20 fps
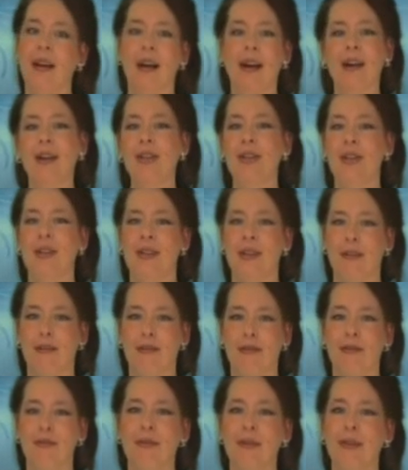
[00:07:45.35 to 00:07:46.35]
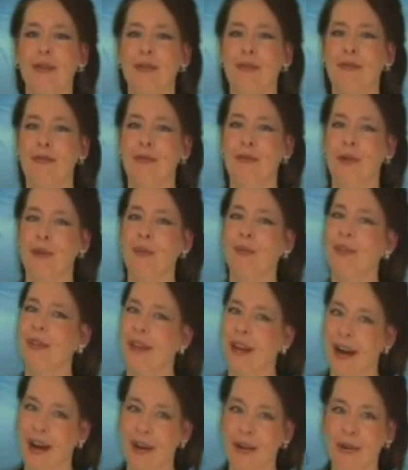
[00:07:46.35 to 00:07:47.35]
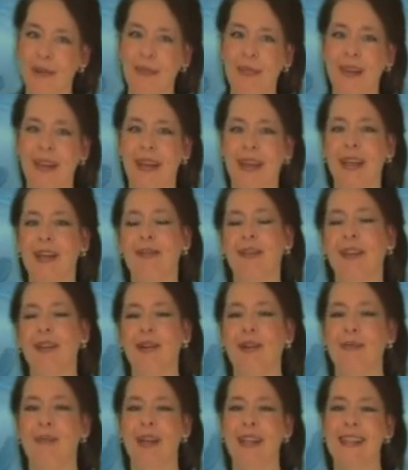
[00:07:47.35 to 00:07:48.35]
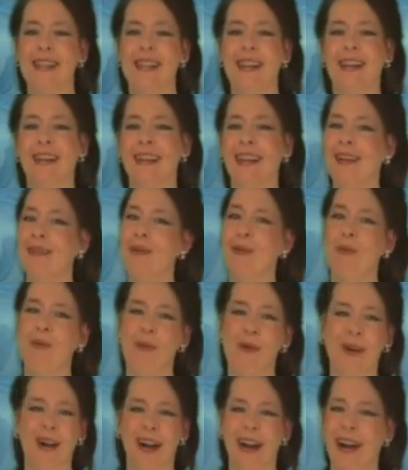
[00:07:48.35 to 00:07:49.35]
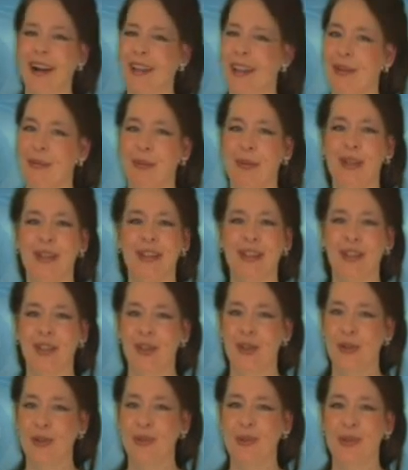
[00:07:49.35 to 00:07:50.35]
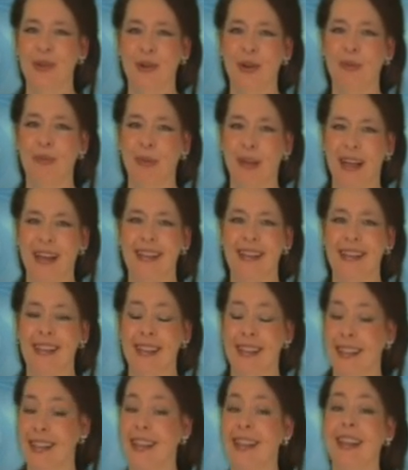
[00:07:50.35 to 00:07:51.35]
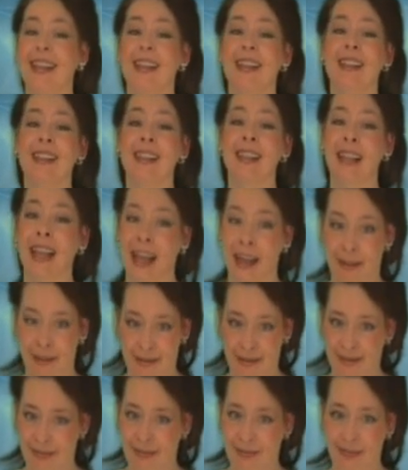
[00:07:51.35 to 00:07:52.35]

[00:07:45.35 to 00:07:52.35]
The arches are fully formed now, even though my son never wore orthopedic shoes or appliances in his life.